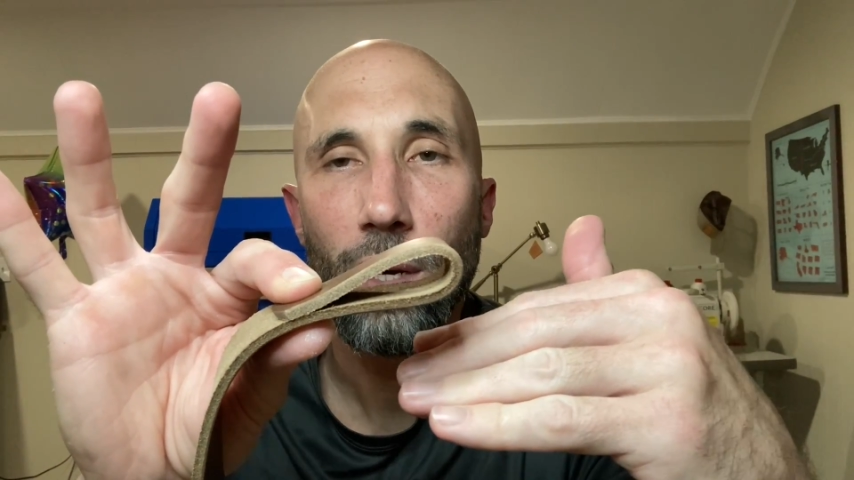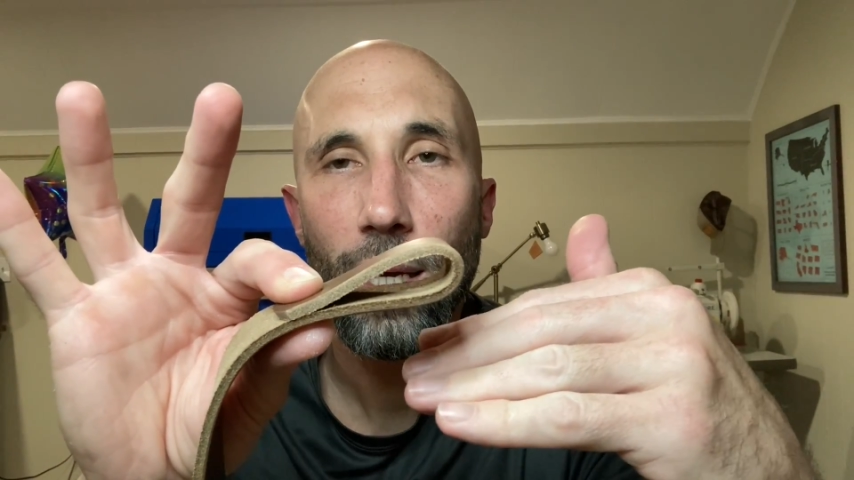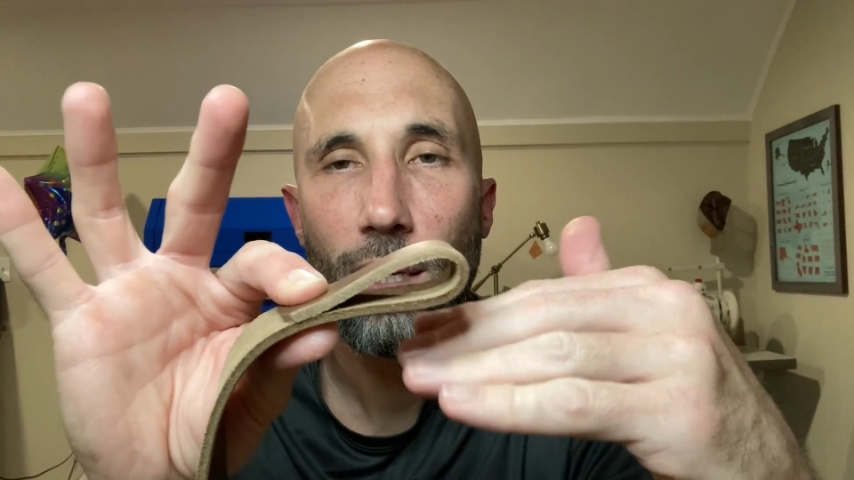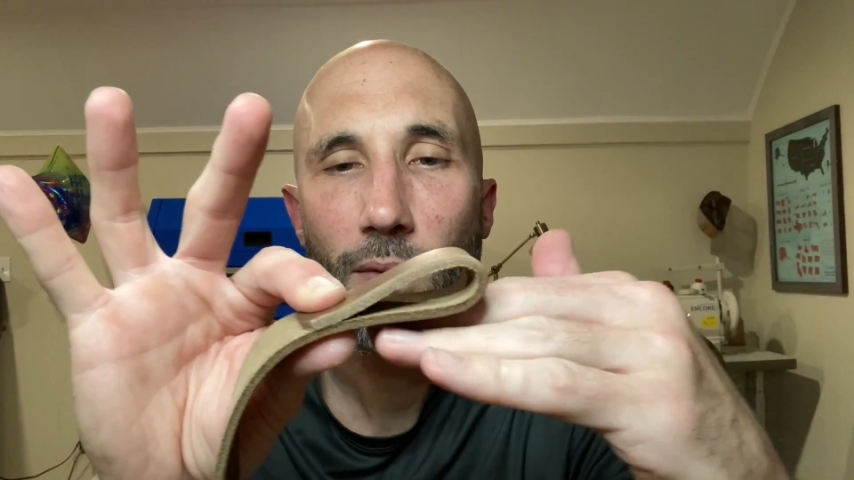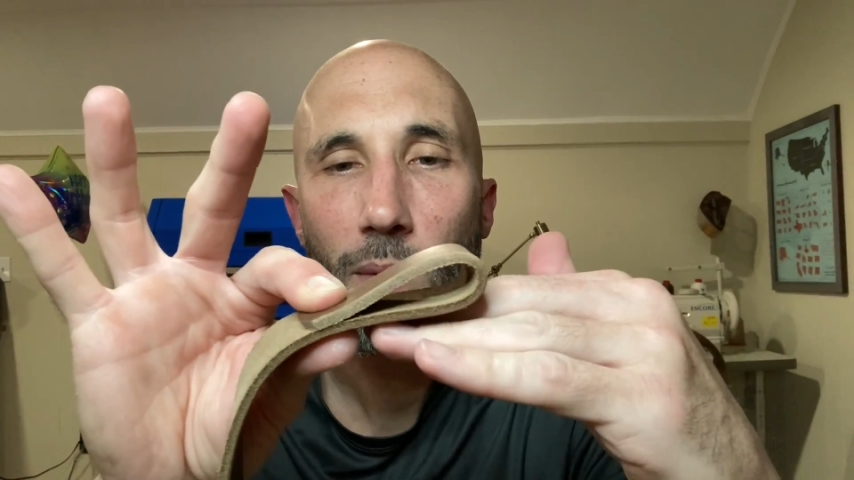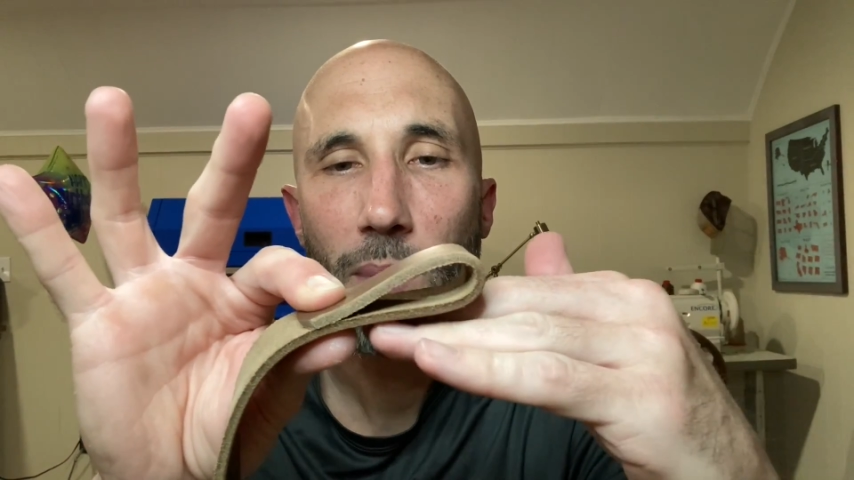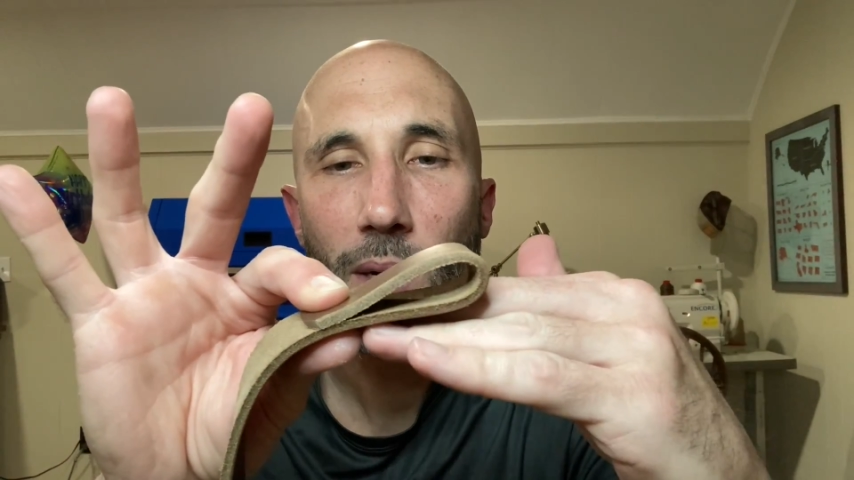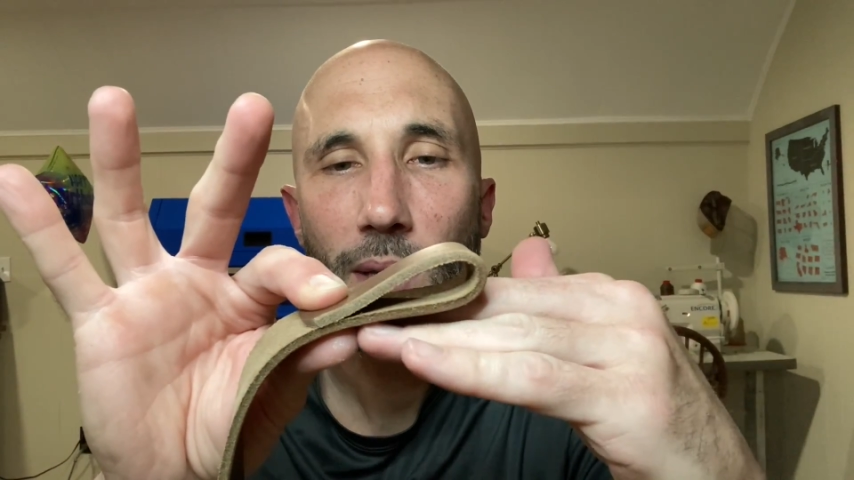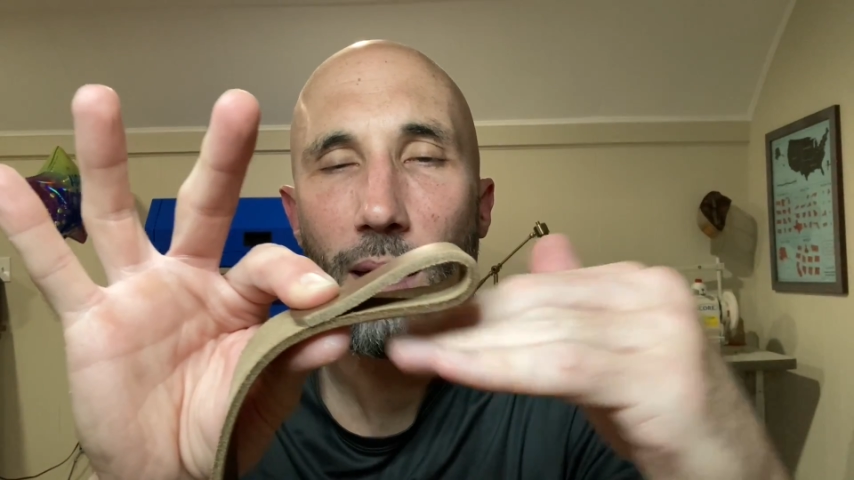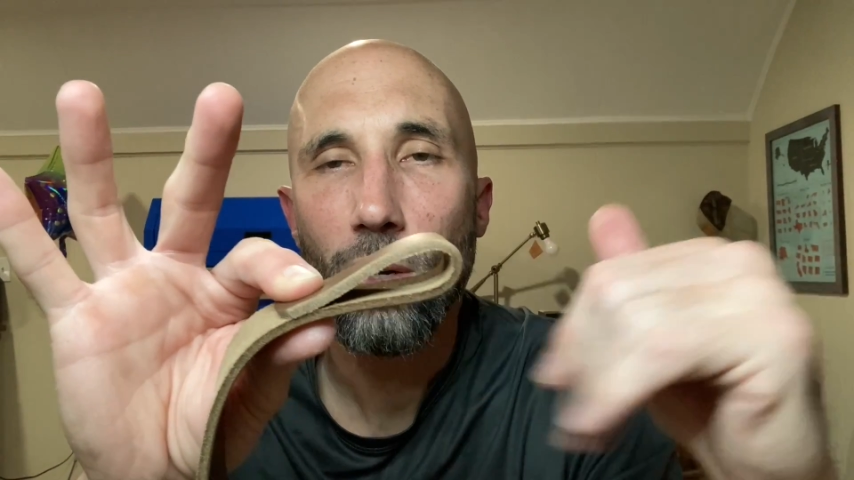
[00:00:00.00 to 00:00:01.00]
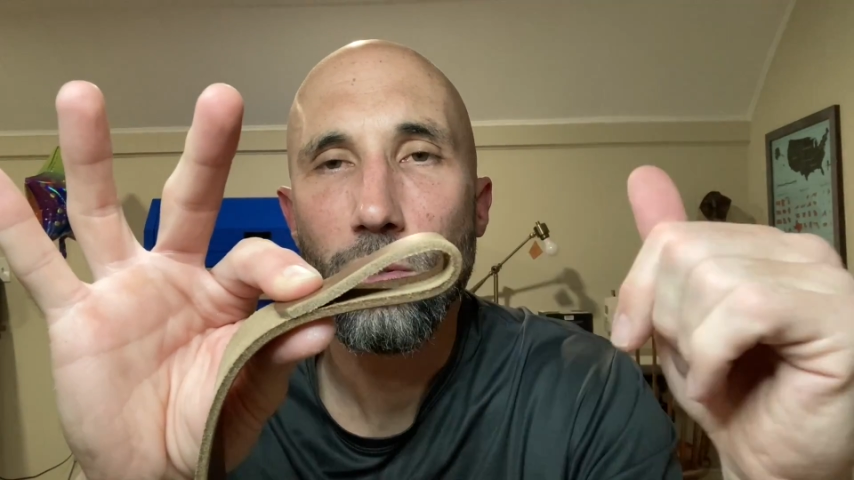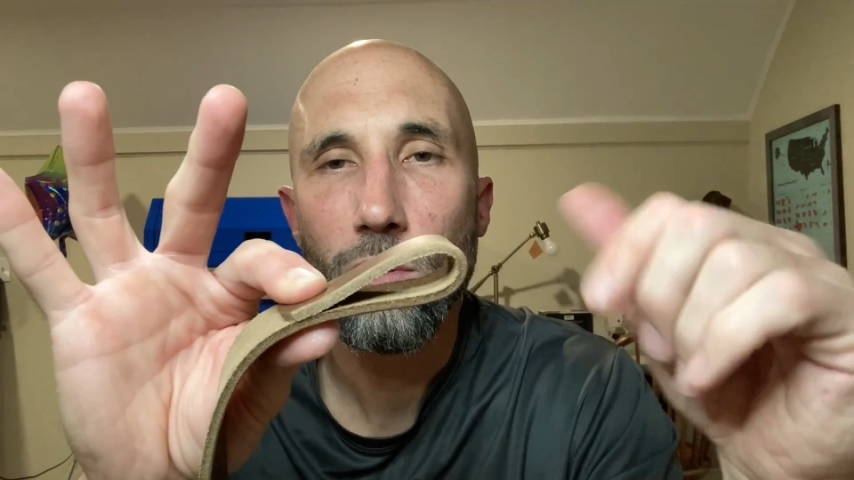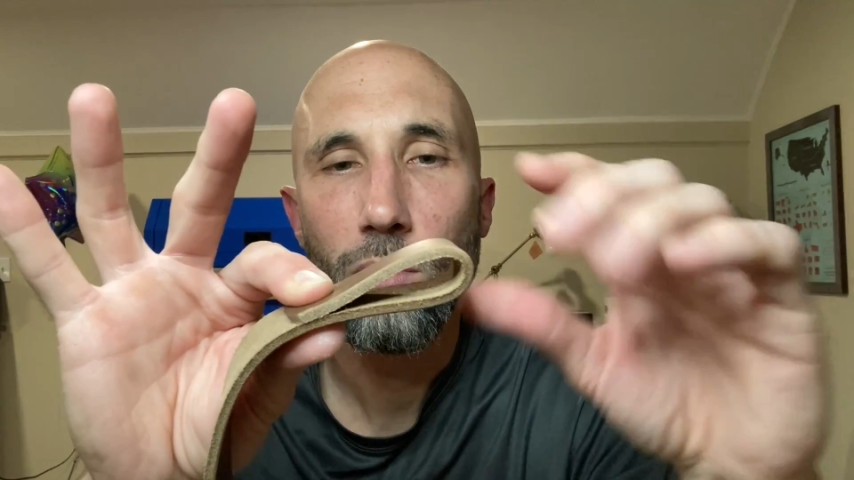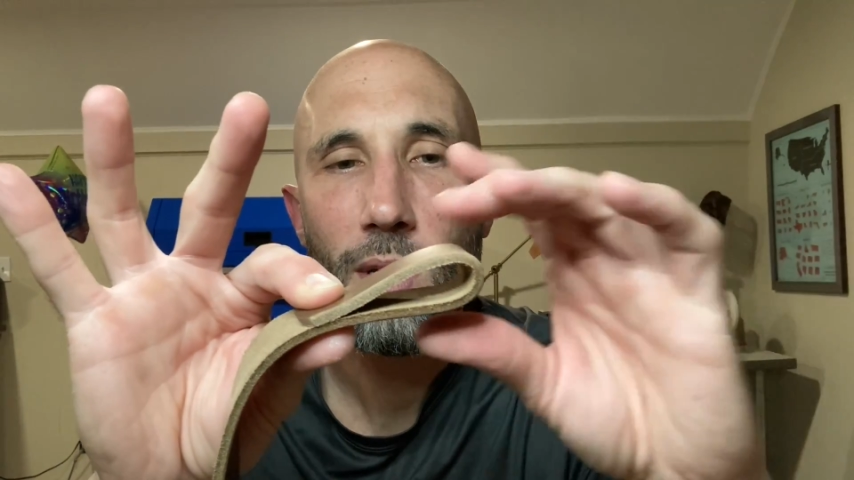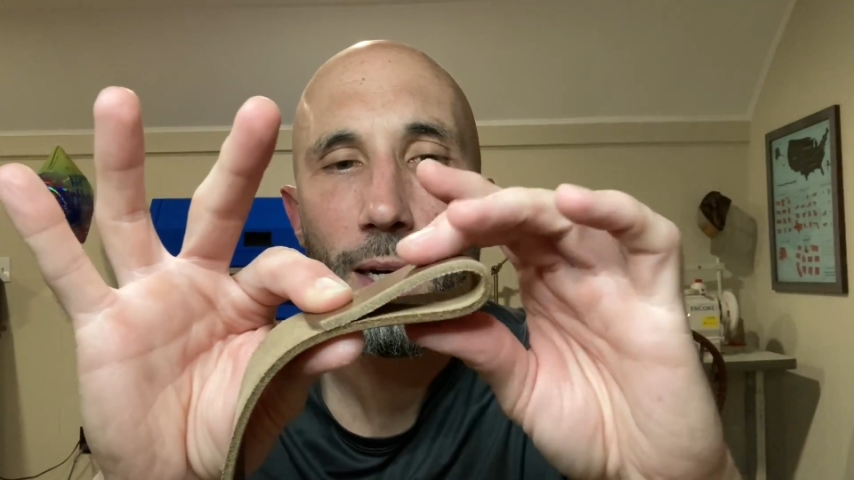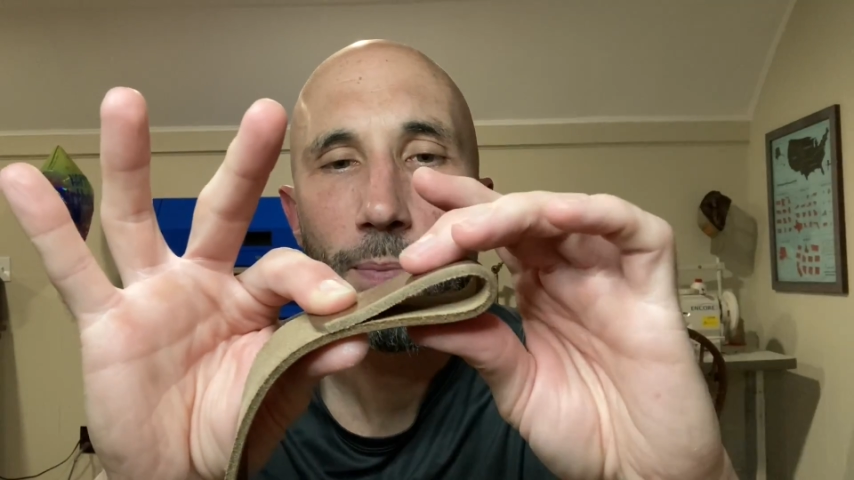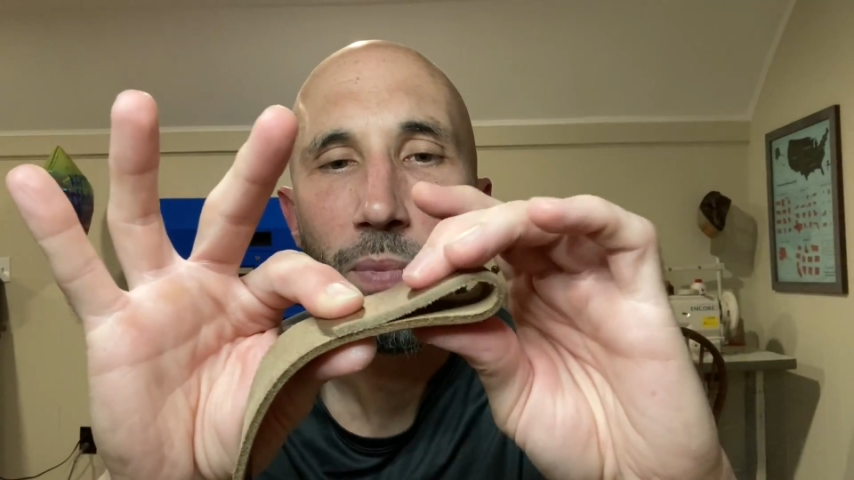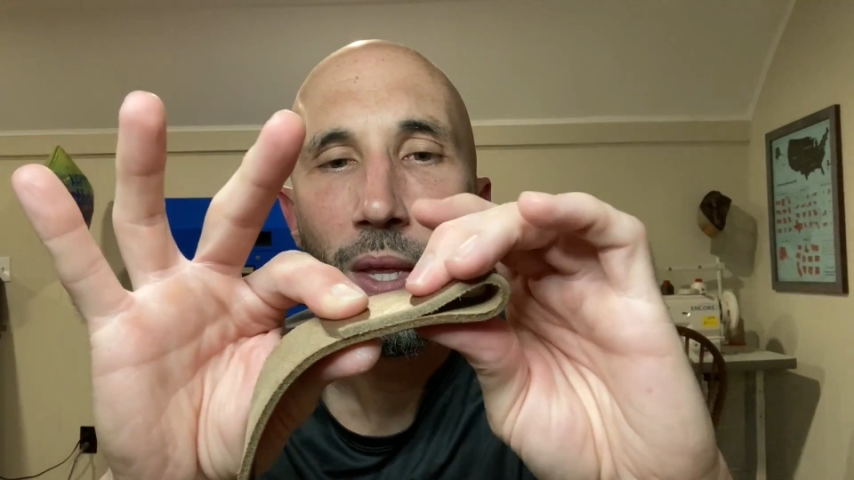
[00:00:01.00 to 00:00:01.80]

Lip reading: end of the belt that goes through there.